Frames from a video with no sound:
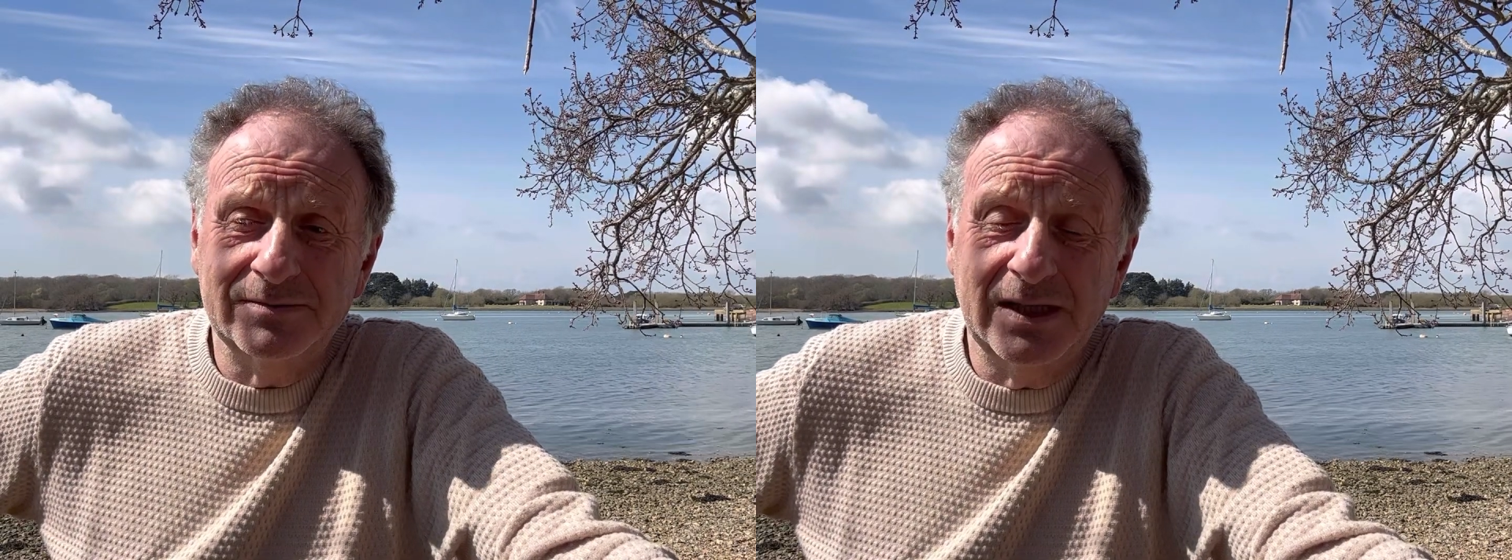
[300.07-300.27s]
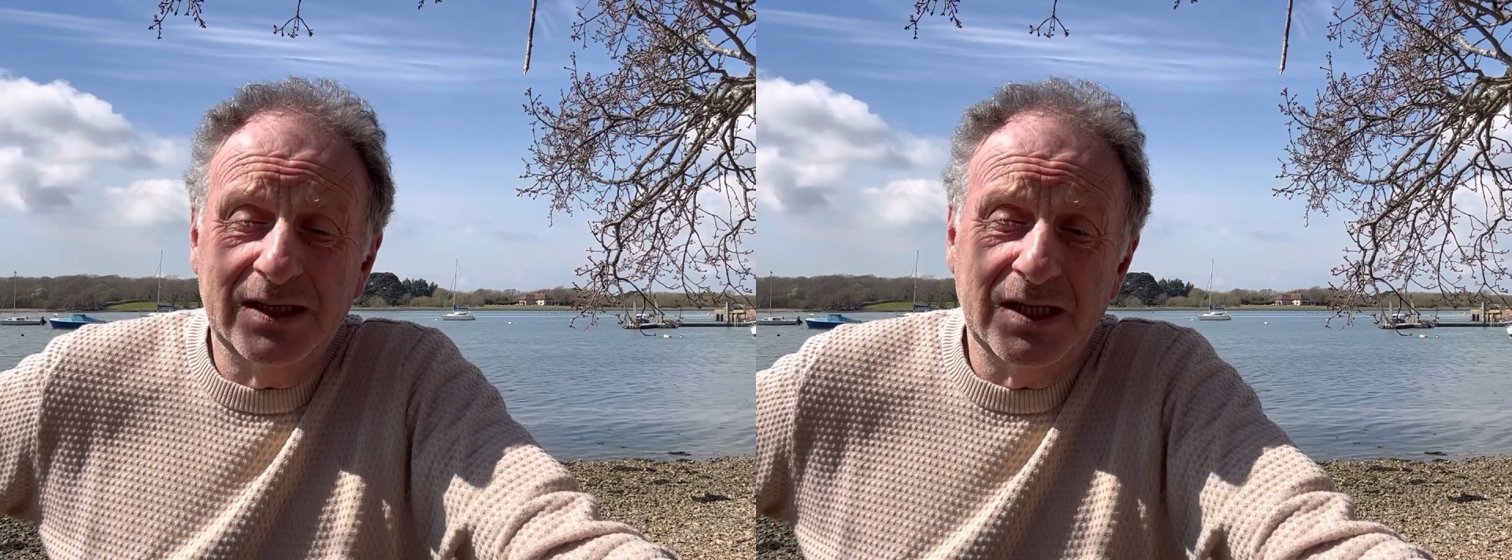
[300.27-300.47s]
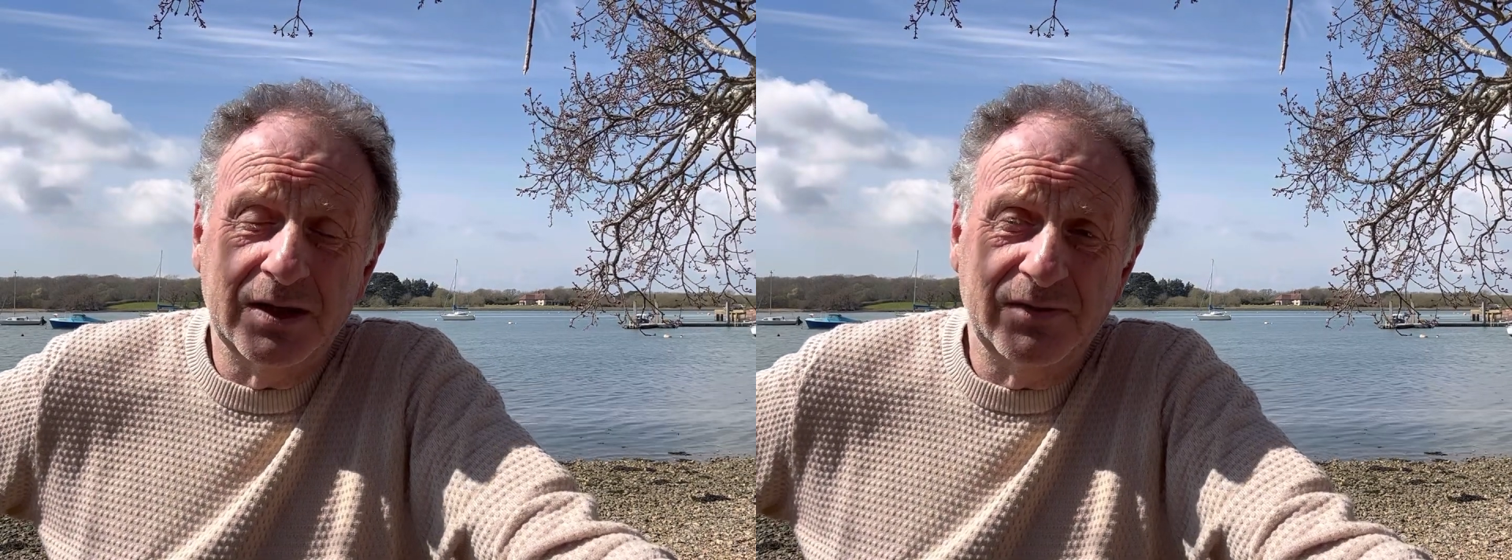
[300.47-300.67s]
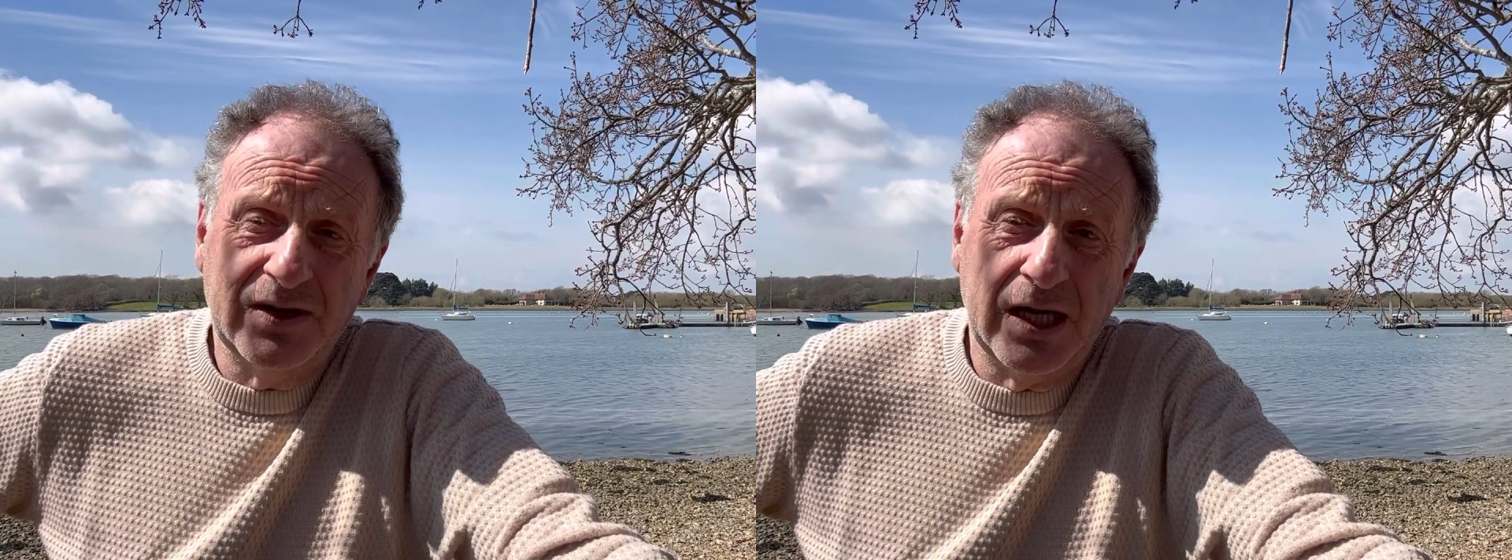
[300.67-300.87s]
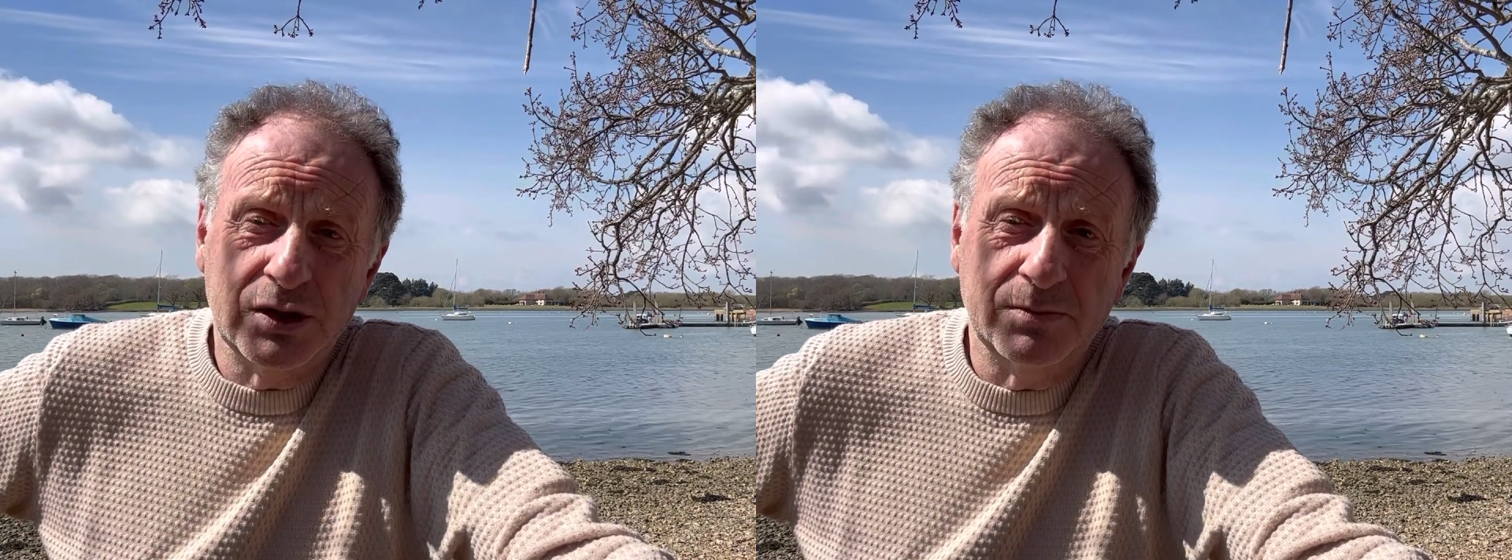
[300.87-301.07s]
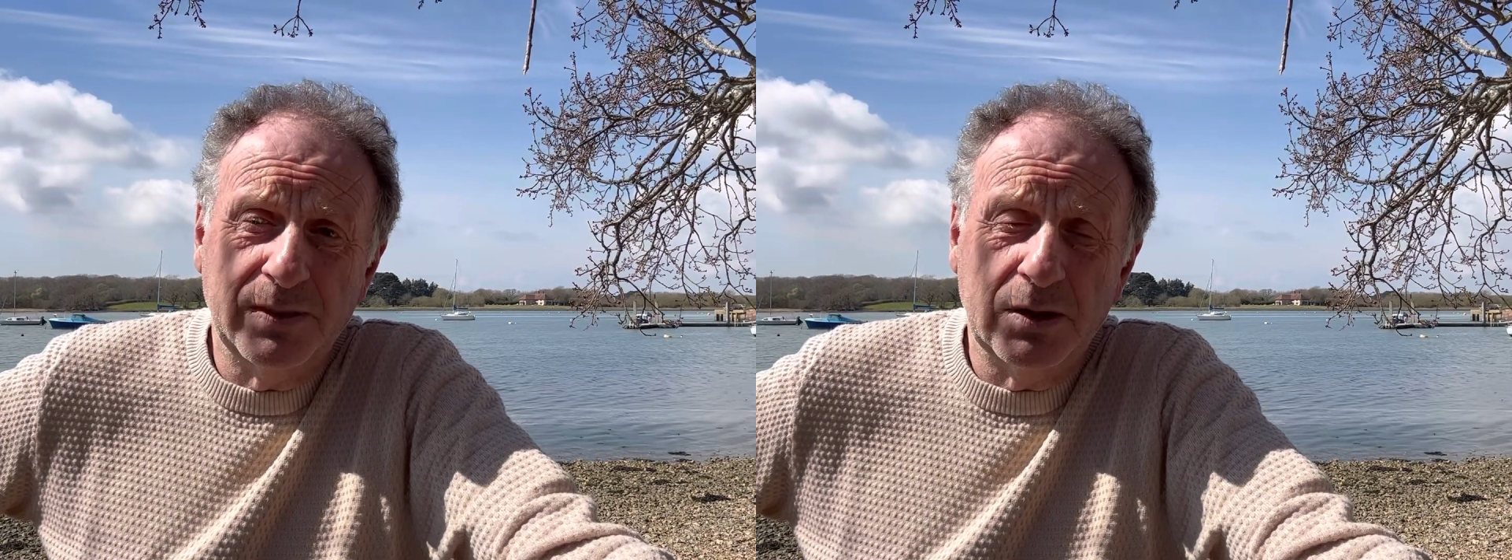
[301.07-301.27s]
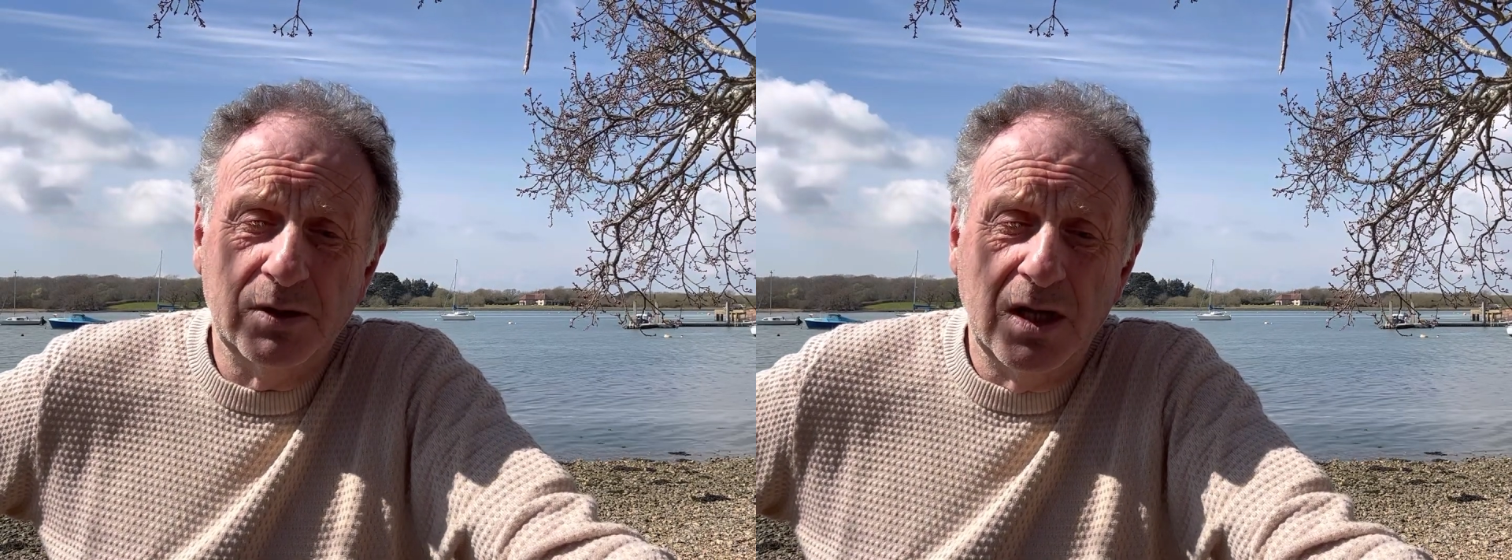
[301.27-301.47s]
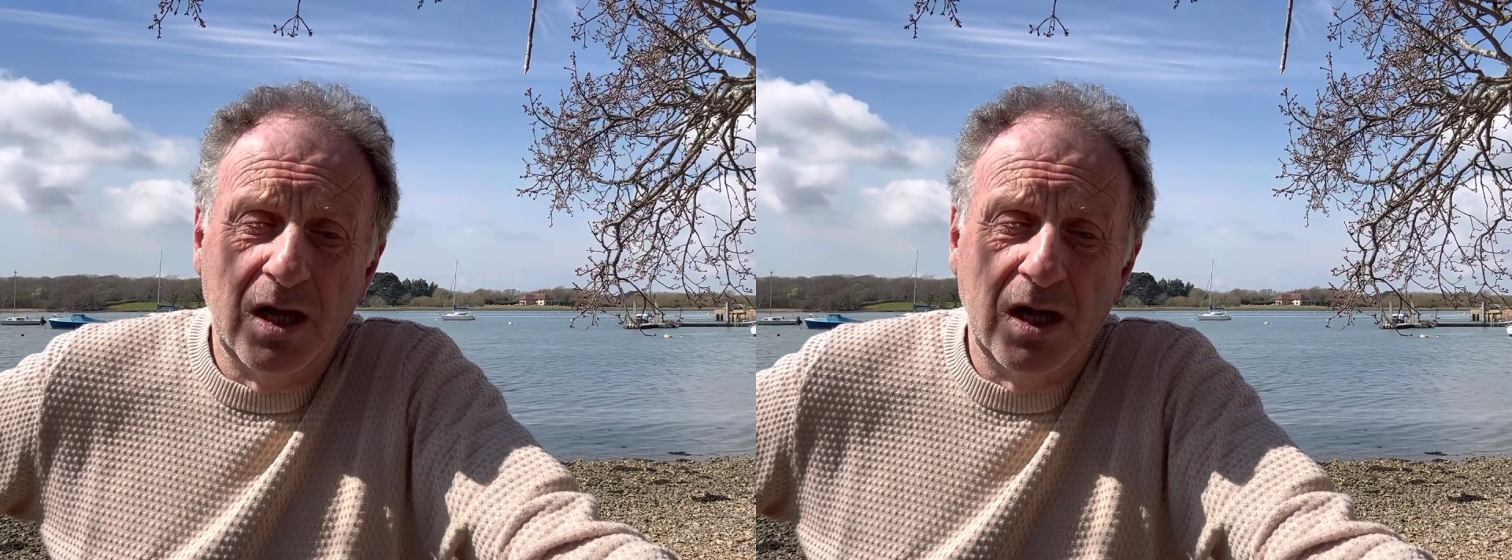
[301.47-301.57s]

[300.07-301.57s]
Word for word: hit the notification bell.